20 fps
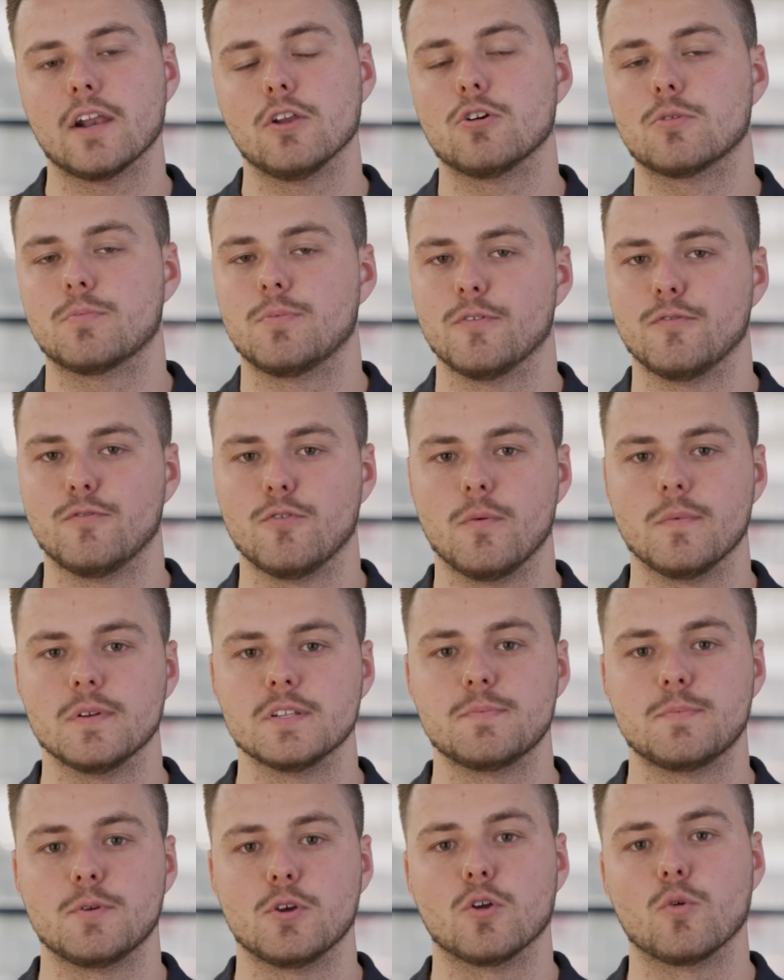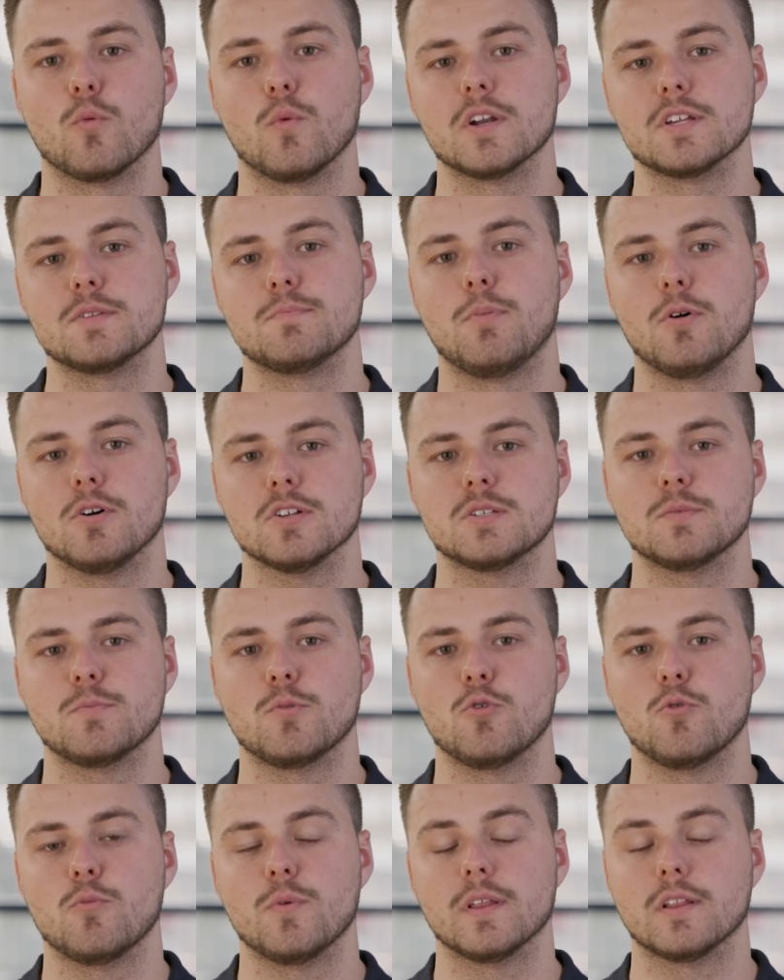unlock performance beyond what is
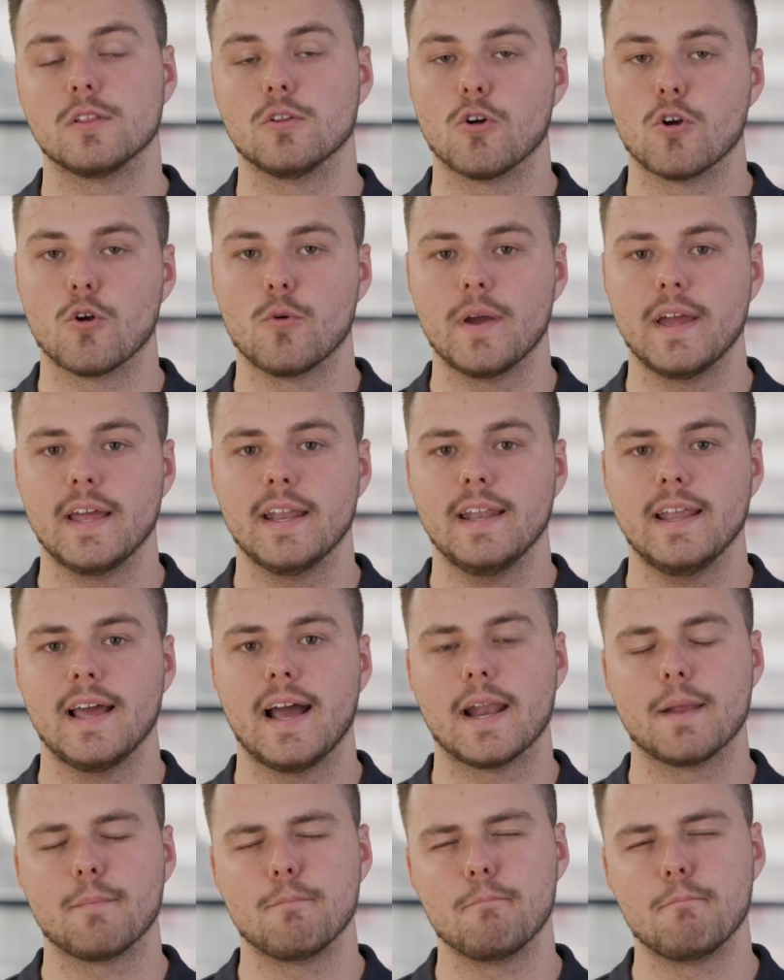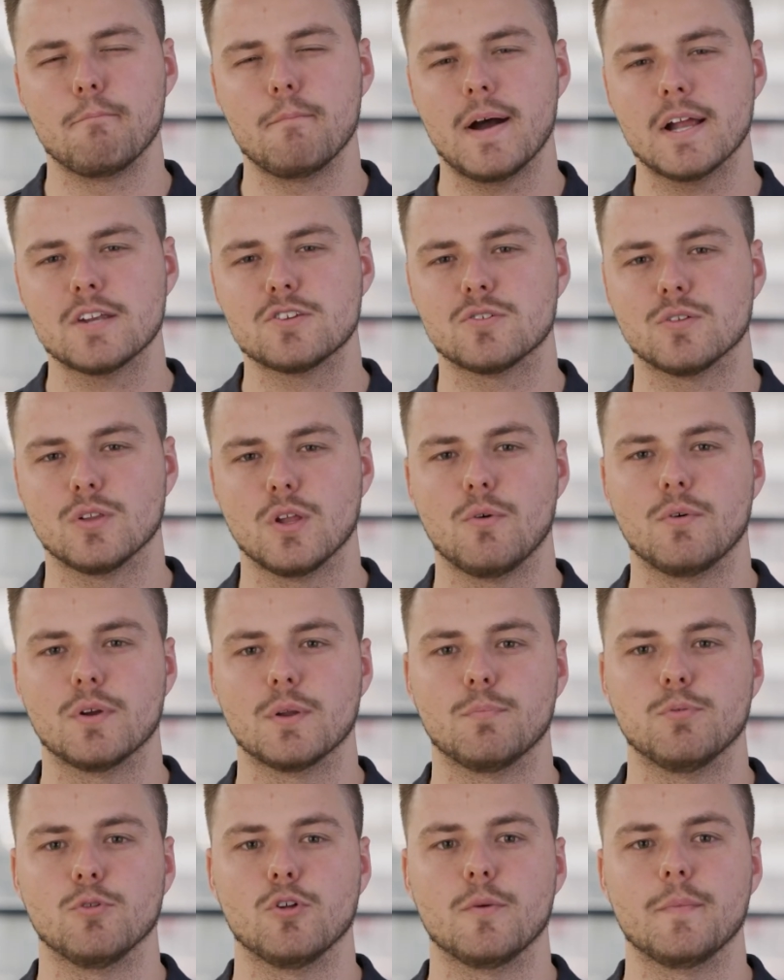possible with LoRaWAN at a much lower
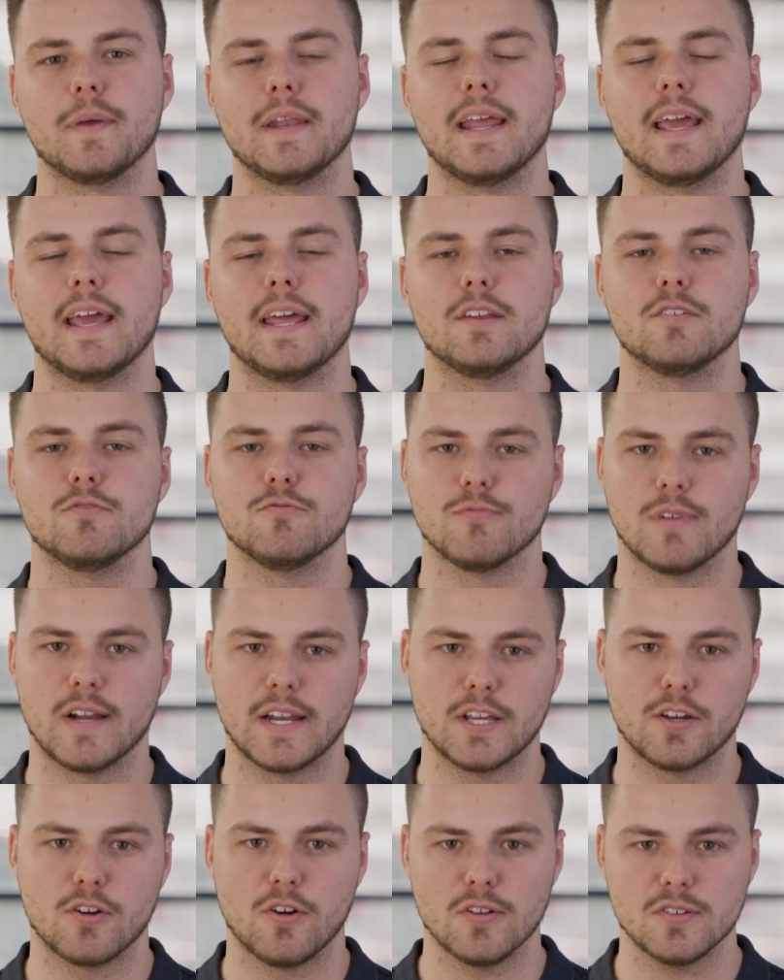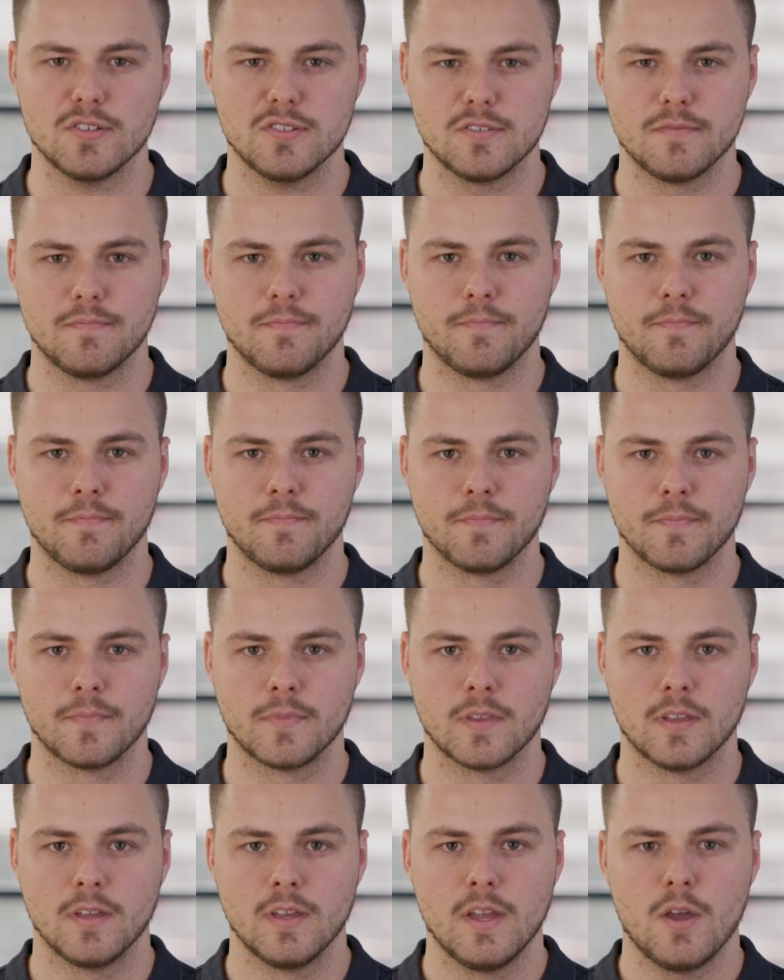deployment and running cost.
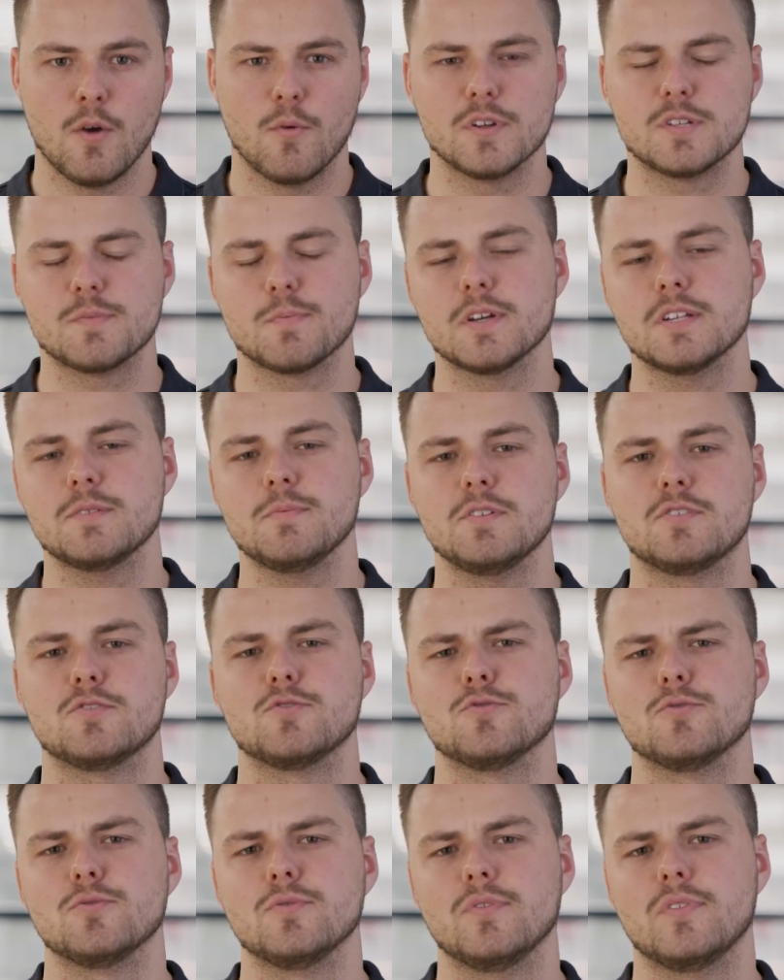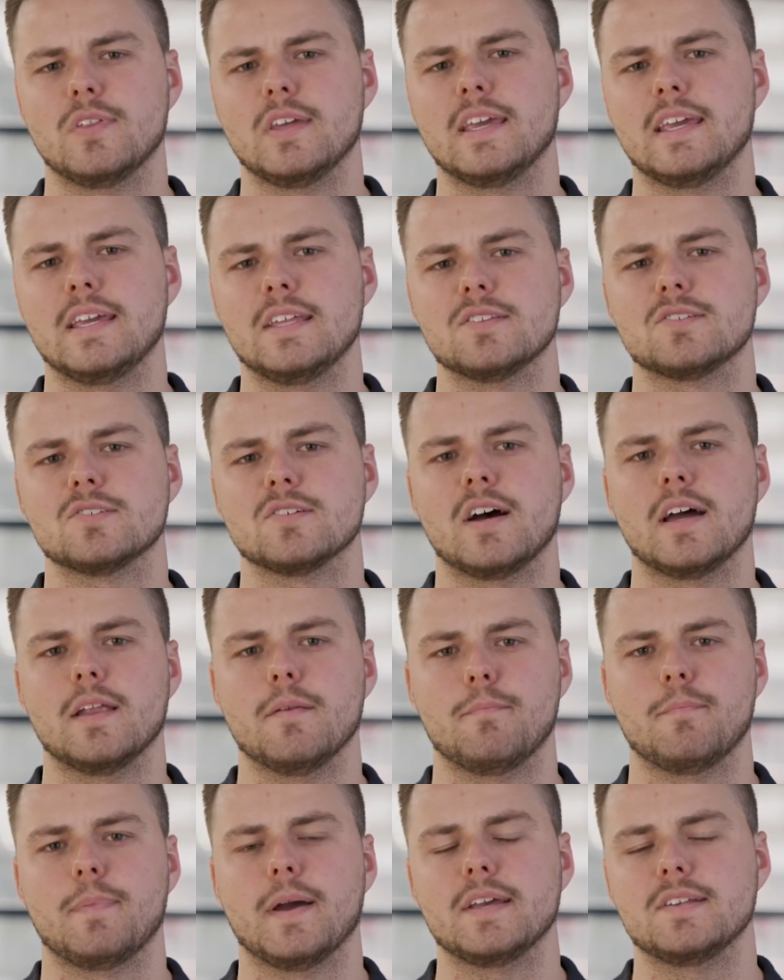Which brings me to the
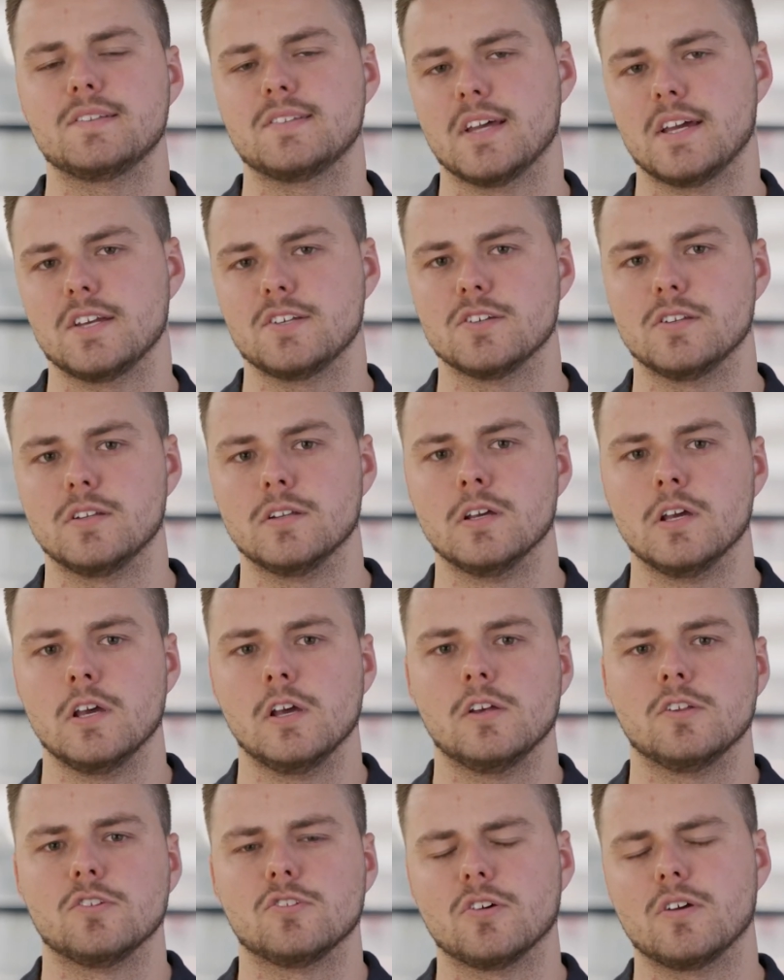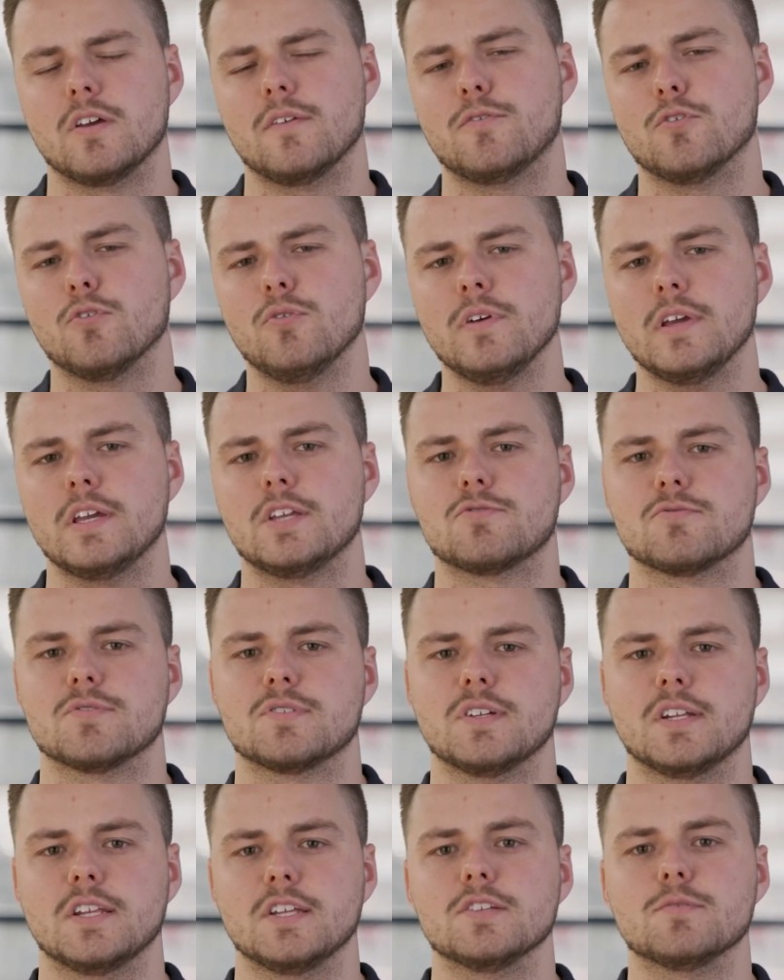INCYT base station. So if you're
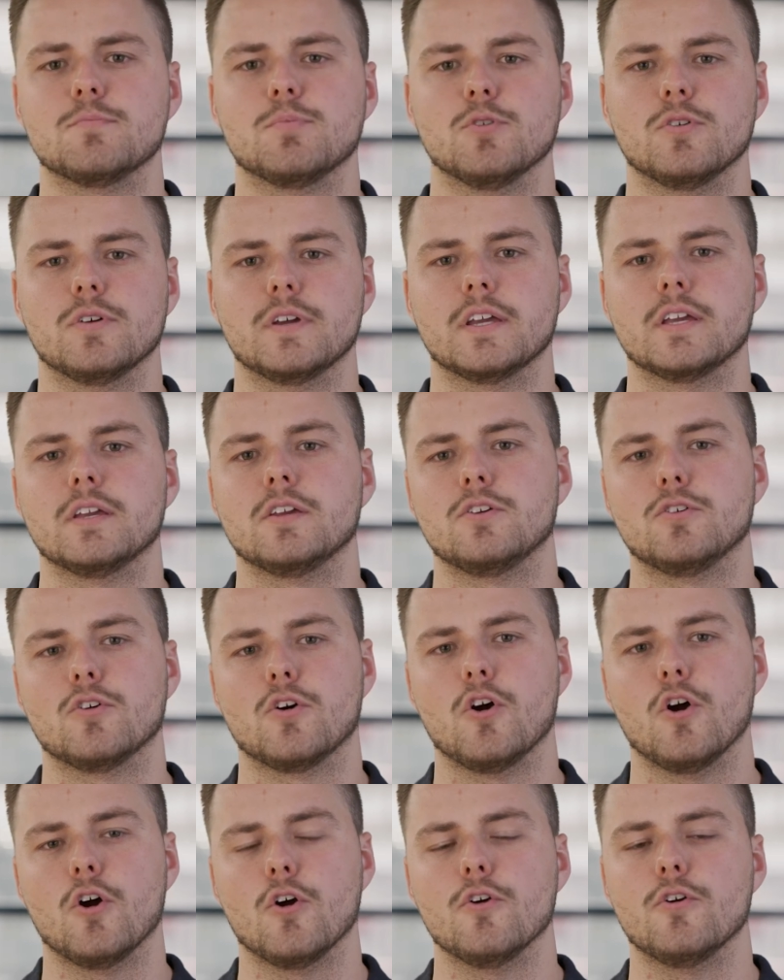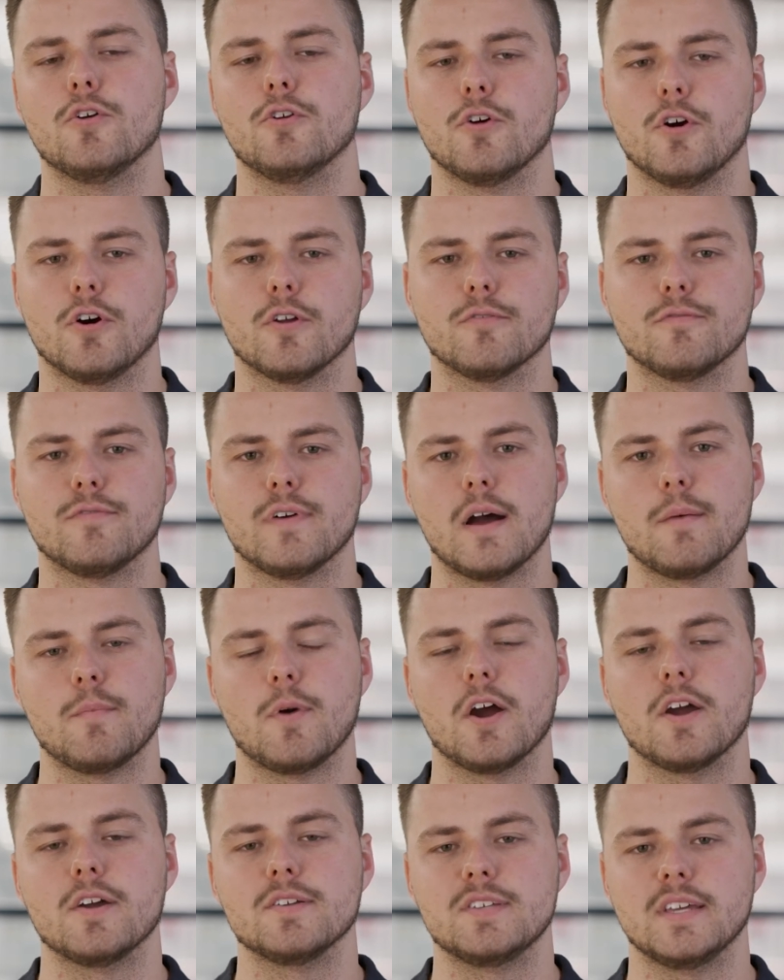interested in deploying your own on-farm
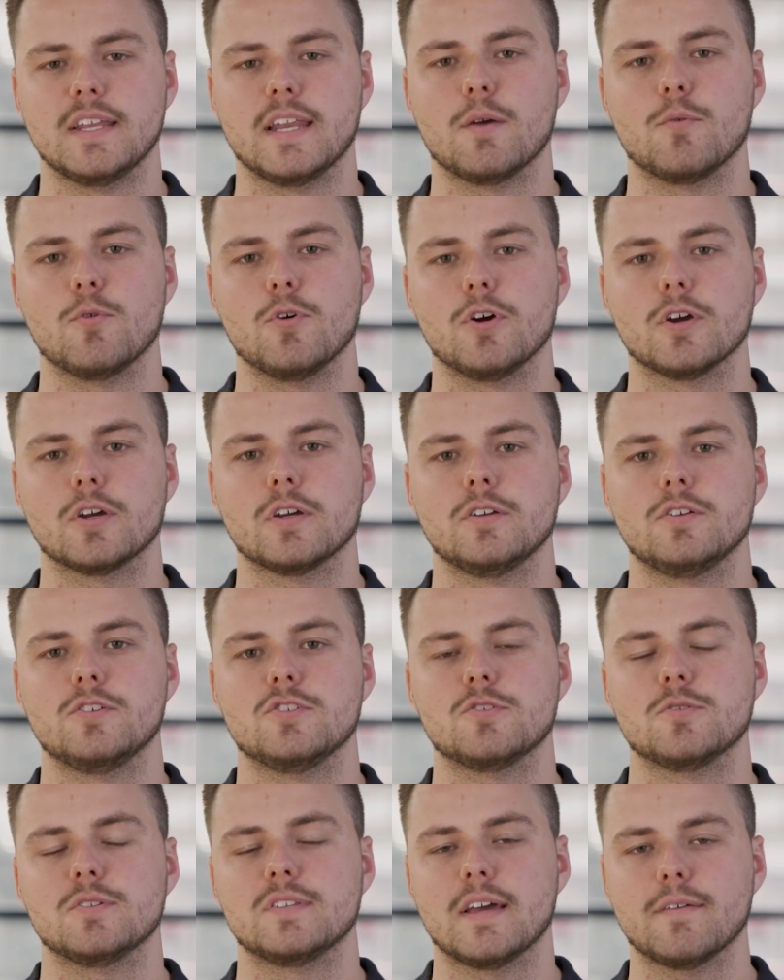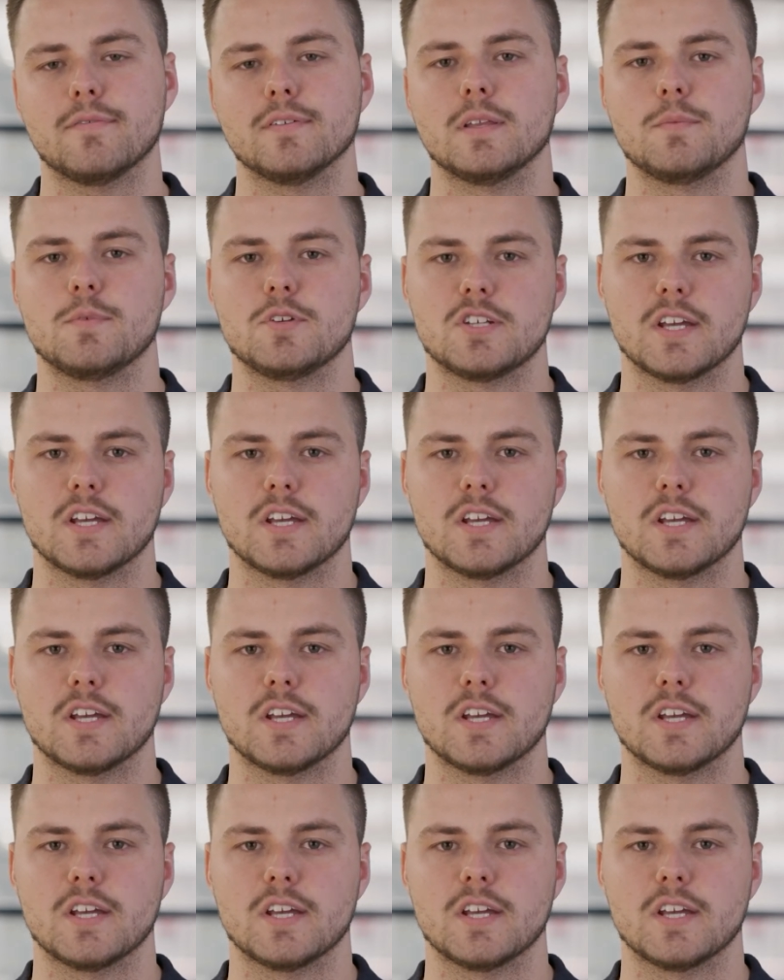IoT network, you should definitely be